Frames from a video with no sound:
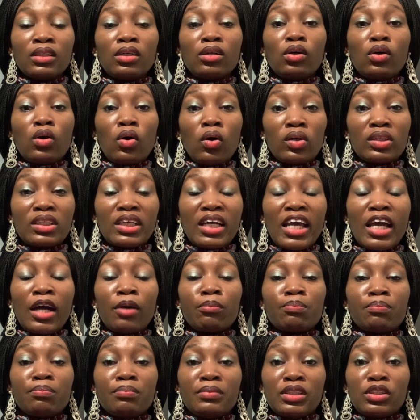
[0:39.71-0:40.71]
God
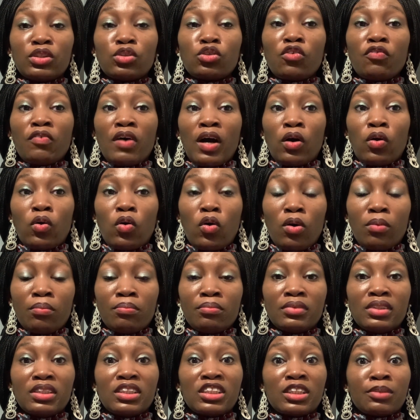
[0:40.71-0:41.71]
helped me to overcome
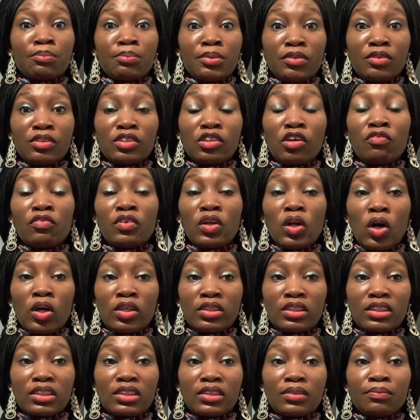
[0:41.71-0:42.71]
the spirit of
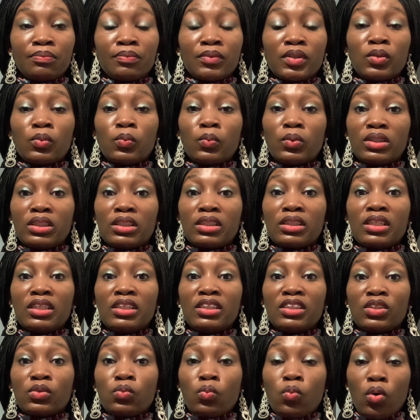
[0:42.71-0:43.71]
lust with
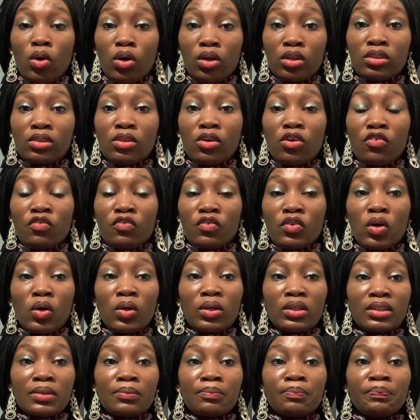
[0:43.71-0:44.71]
his word of
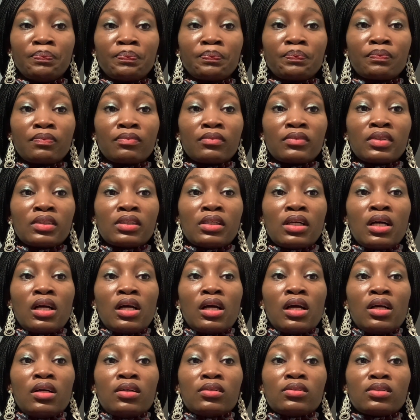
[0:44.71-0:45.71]
God.
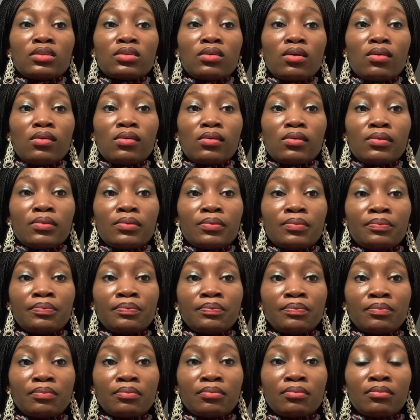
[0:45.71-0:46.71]
So,
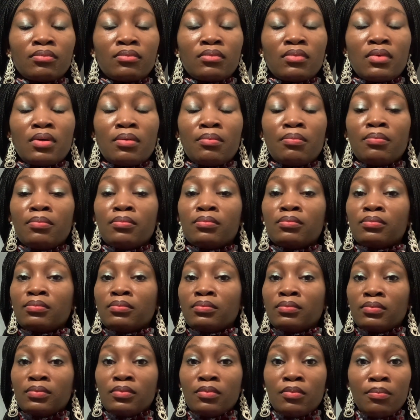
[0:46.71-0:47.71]

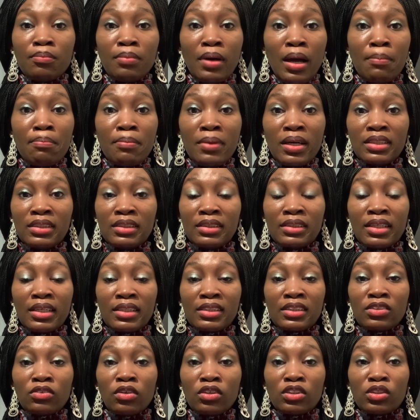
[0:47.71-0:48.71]
by
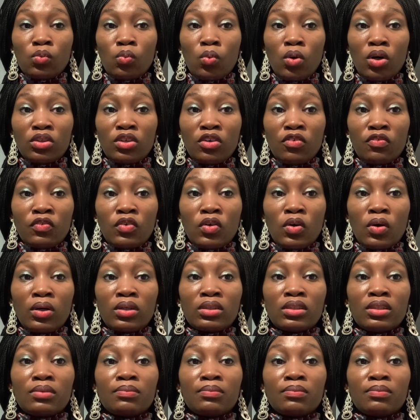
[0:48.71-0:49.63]
meditating on the word of God,